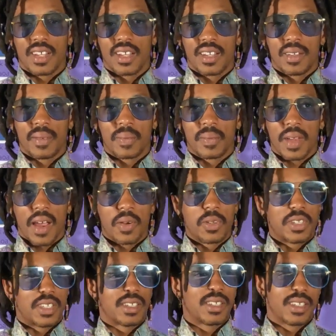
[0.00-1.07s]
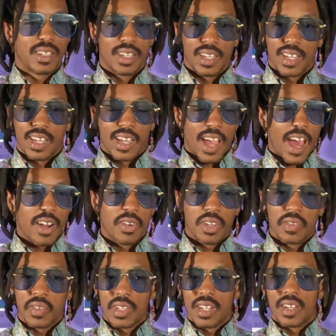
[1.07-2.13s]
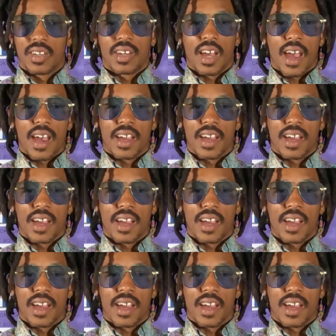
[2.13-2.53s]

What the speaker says: I don't even know.